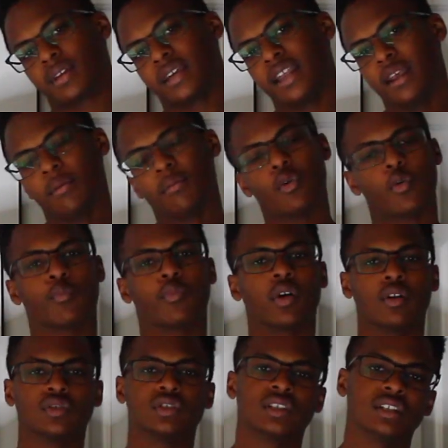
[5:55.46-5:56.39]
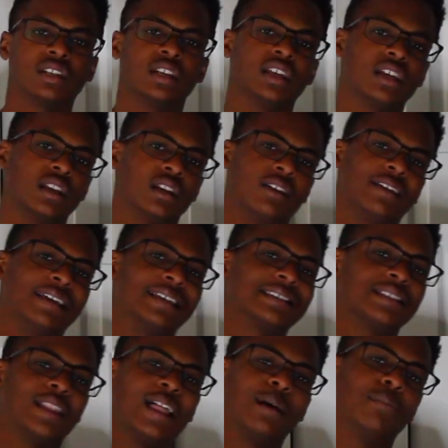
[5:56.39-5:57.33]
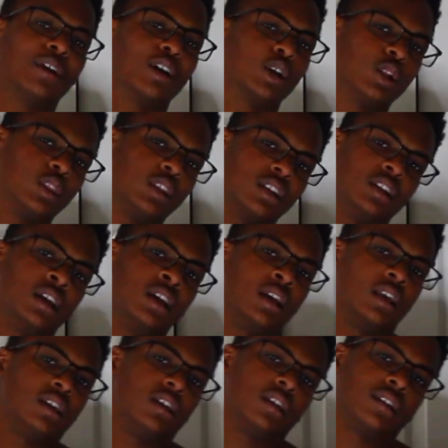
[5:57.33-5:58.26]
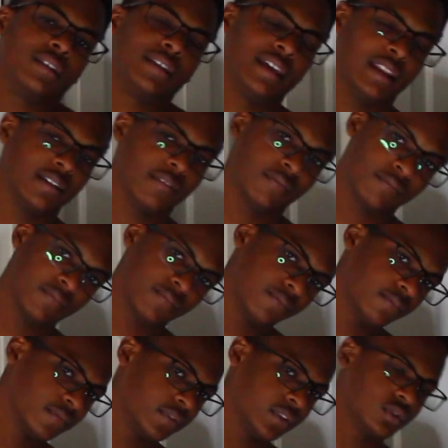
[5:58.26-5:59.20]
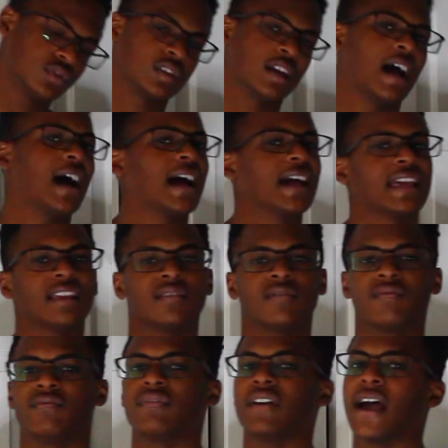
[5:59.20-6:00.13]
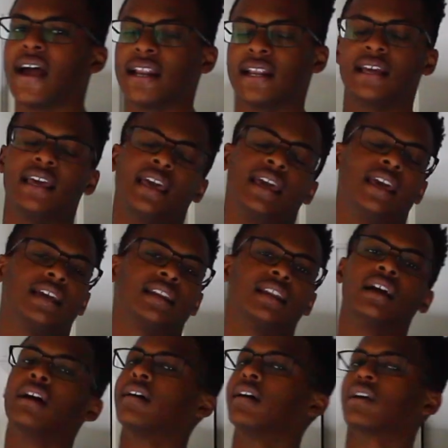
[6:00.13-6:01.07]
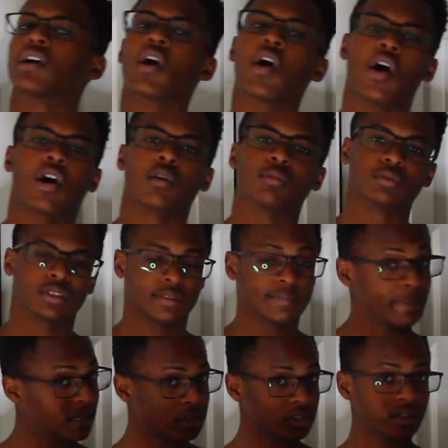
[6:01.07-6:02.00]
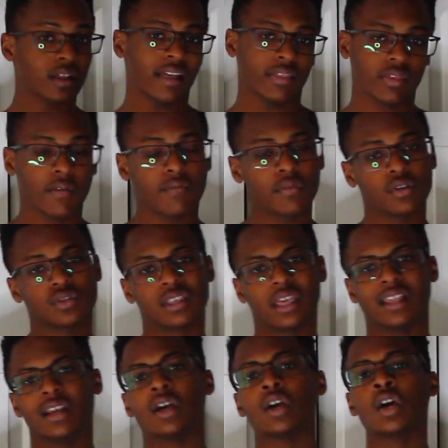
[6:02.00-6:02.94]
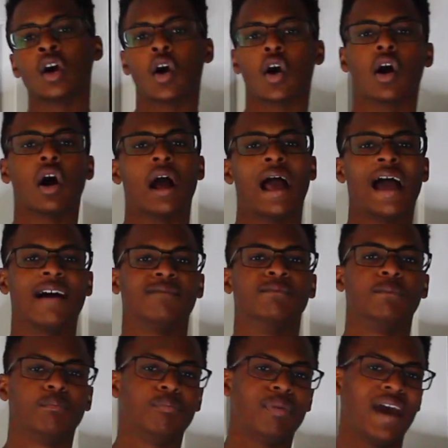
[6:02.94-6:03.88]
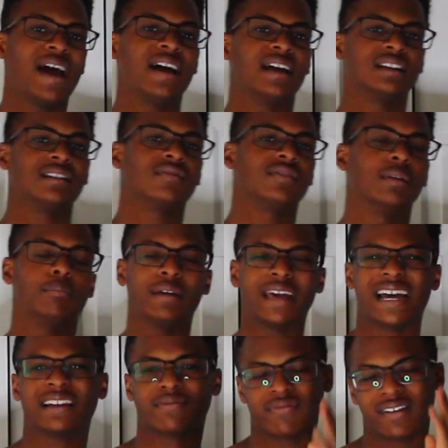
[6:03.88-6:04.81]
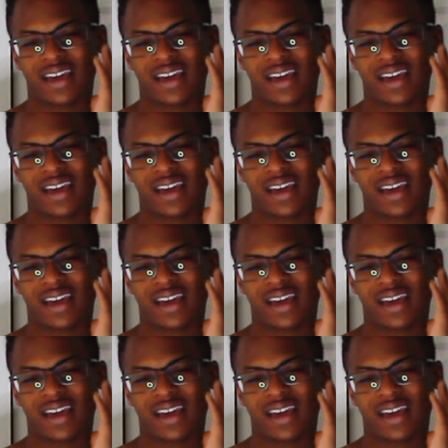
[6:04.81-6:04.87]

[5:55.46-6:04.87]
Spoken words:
Getting more protein in is a lot better than getting foods high in fat and carbs, especially like the foods that have the bad